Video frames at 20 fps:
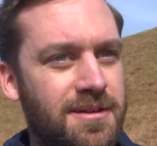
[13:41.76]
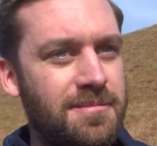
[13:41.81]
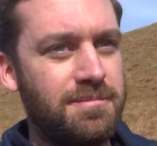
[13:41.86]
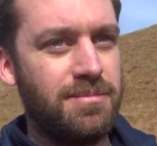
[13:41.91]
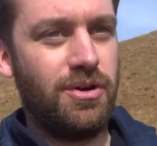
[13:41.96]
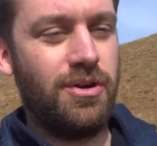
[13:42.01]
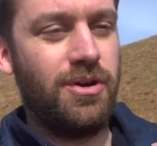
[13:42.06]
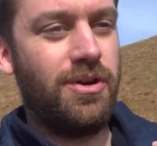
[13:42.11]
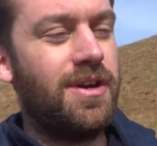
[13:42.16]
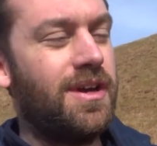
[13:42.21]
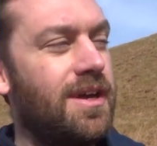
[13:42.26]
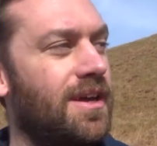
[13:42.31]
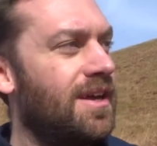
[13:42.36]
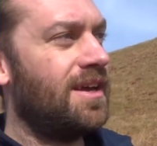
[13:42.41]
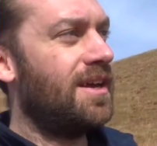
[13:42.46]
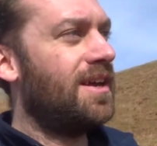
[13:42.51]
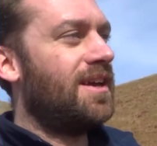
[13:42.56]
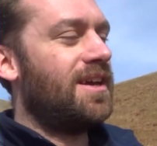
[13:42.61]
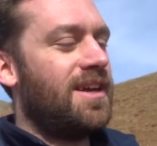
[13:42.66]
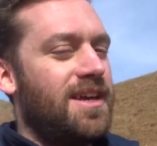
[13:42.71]
But
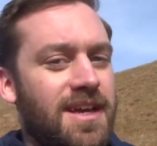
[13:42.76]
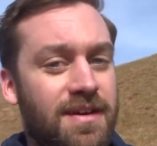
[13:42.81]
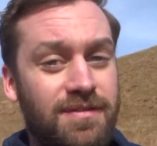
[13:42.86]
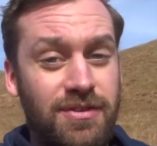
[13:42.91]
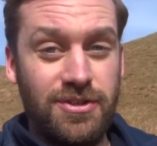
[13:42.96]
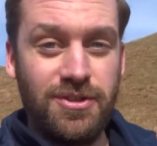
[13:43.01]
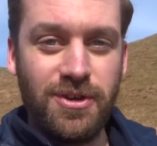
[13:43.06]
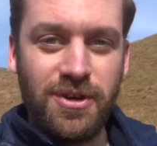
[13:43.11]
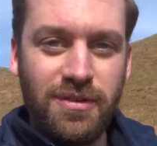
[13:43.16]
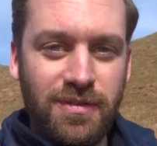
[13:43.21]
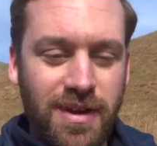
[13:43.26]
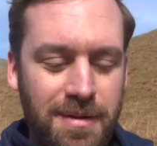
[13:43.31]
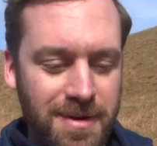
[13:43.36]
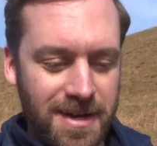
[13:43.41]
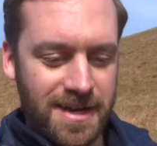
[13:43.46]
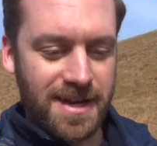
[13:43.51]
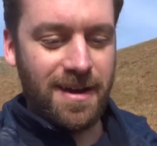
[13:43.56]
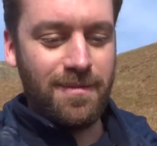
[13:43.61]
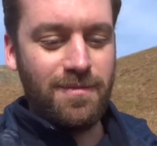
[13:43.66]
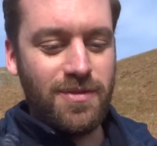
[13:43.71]
if you took away my
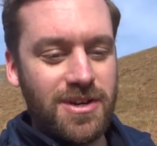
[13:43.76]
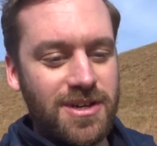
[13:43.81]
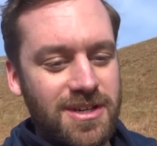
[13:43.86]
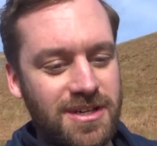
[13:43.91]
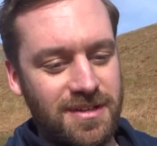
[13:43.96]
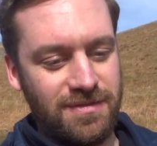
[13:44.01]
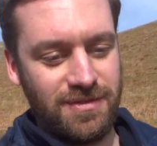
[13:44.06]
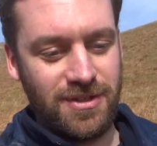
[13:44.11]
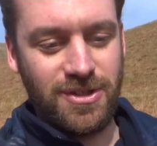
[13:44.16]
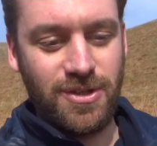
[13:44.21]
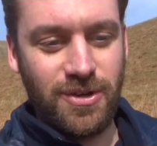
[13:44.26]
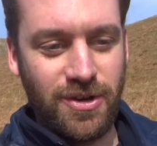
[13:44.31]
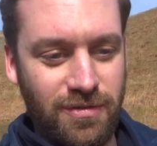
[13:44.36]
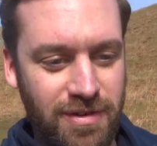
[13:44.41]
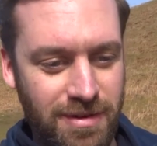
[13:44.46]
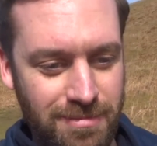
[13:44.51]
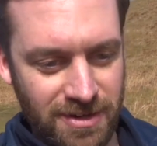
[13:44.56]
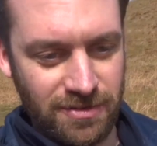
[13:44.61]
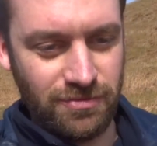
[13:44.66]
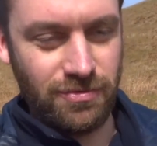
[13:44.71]
camera, if you took away
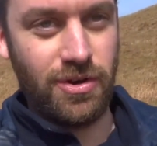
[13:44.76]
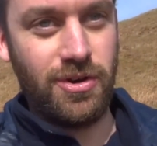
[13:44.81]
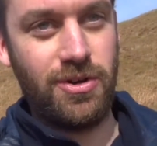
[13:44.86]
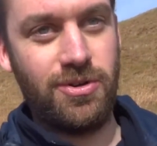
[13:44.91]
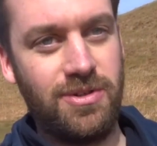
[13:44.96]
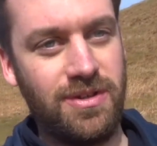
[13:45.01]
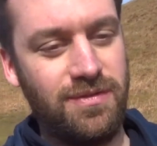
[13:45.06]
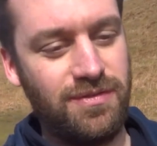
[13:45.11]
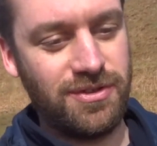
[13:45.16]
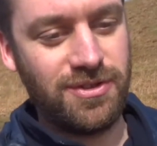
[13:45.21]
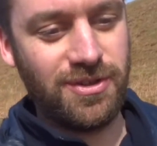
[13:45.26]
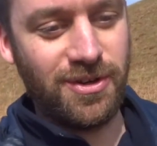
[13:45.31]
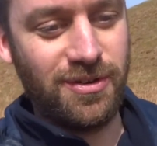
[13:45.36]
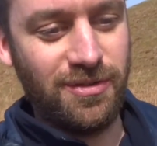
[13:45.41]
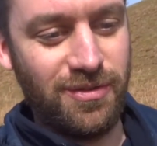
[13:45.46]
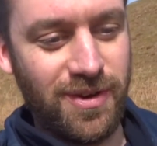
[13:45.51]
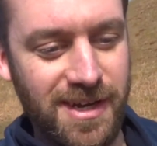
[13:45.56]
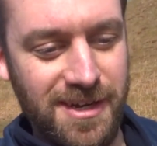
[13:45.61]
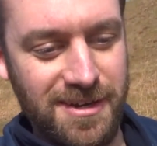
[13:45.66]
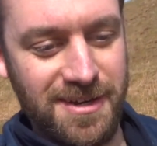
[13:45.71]
my drone, if you took
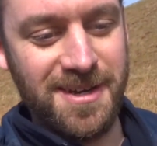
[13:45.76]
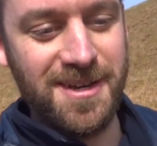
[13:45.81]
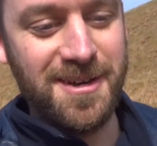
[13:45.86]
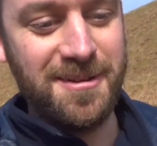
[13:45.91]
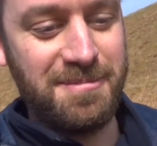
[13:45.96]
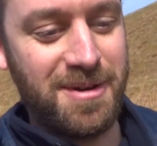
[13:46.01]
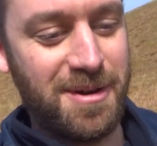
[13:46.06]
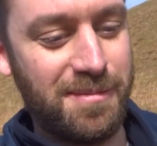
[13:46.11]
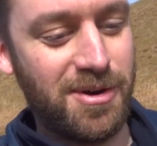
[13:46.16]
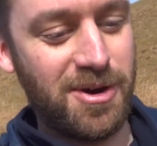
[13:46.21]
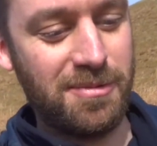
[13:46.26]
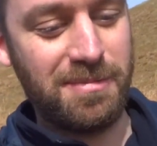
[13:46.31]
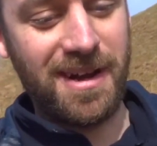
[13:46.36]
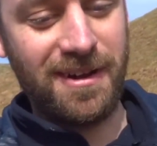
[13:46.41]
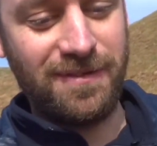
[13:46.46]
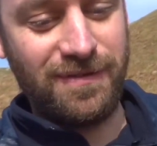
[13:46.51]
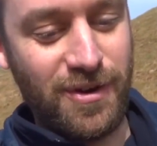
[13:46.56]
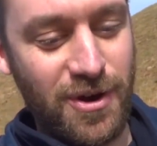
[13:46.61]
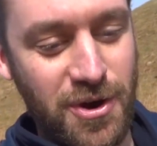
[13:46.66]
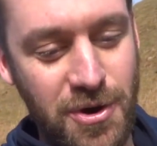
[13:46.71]
away my mobile
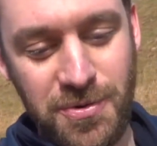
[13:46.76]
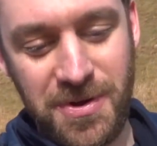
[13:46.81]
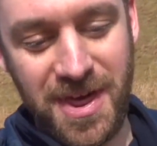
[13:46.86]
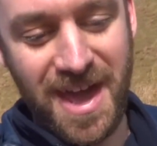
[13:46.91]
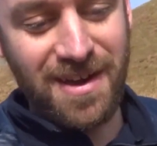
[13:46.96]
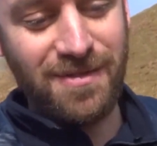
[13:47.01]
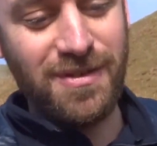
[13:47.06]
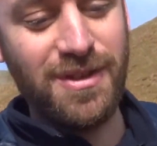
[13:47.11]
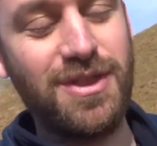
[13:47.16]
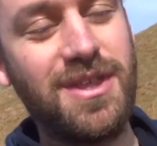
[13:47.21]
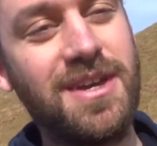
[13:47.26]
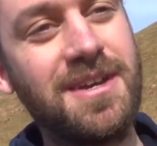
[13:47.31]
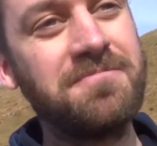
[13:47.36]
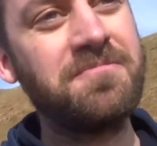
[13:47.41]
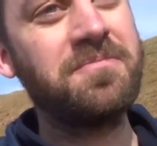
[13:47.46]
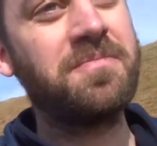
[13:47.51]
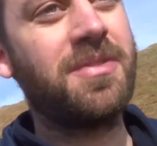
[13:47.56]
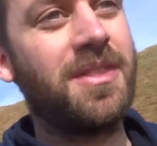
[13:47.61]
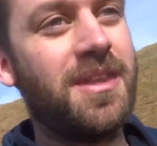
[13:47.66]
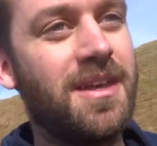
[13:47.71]
phone, everything,
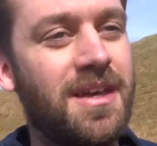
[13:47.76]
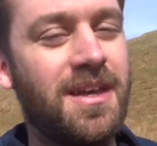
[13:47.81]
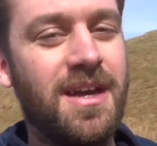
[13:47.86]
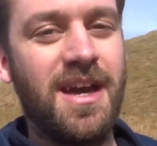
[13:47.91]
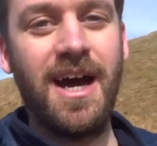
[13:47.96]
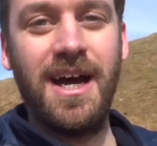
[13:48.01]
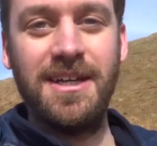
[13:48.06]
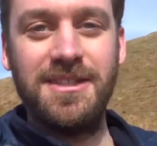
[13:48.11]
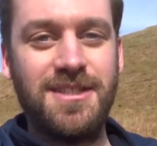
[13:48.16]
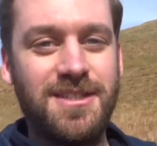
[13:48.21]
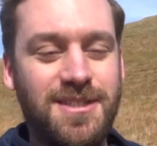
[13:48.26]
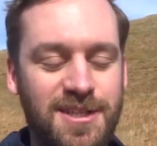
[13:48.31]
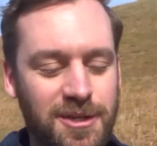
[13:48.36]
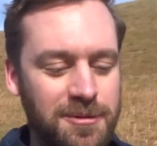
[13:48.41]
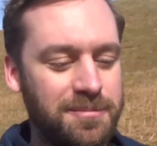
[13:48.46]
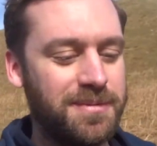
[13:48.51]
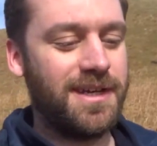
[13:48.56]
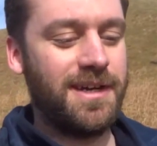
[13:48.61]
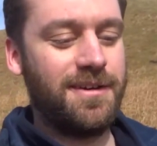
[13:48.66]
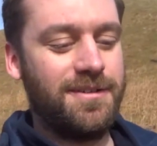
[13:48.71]
I'd still
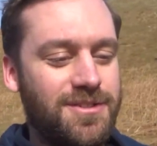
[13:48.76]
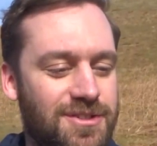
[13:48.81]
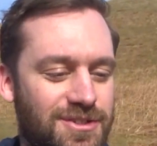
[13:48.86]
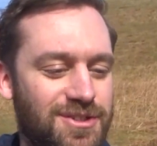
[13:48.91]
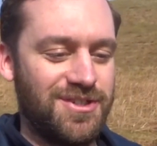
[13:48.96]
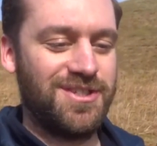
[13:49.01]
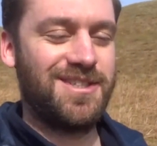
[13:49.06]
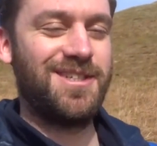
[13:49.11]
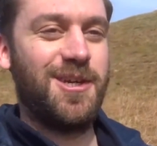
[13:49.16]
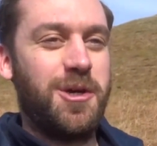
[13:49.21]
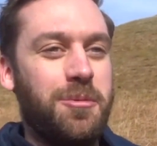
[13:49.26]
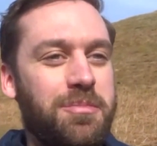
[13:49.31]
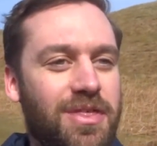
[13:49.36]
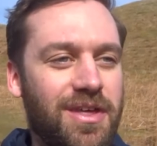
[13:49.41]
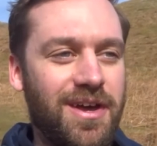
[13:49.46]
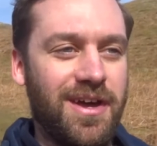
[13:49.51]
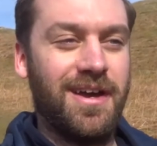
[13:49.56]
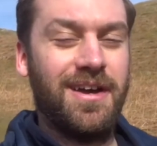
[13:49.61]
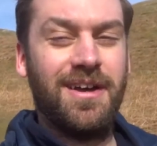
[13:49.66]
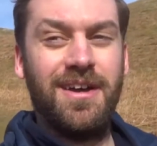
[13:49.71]
be able to just sit up
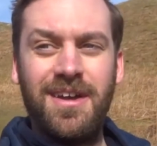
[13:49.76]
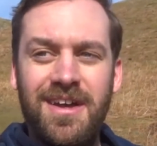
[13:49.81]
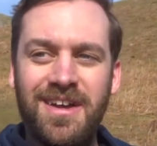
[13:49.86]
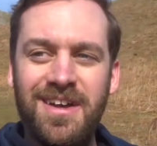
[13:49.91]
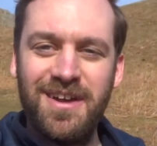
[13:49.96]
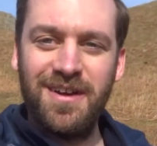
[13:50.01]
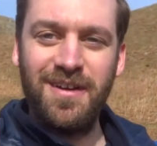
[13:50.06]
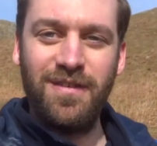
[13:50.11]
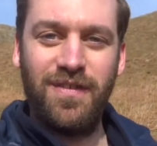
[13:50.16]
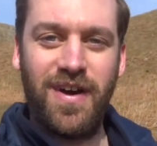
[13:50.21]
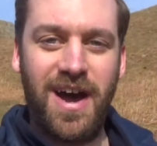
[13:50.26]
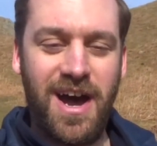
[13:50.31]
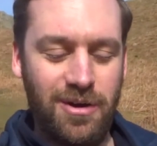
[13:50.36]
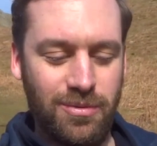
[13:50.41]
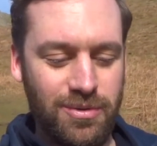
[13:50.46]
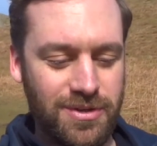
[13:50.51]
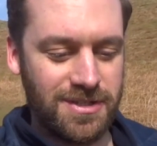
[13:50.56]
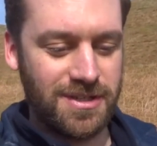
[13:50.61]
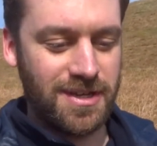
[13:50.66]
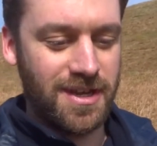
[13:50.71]
there for
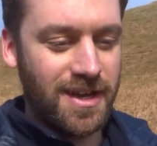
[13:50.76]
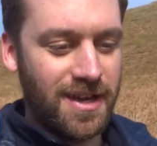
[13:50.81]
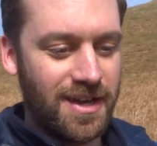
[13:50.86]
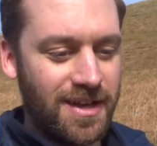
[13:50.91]
hours.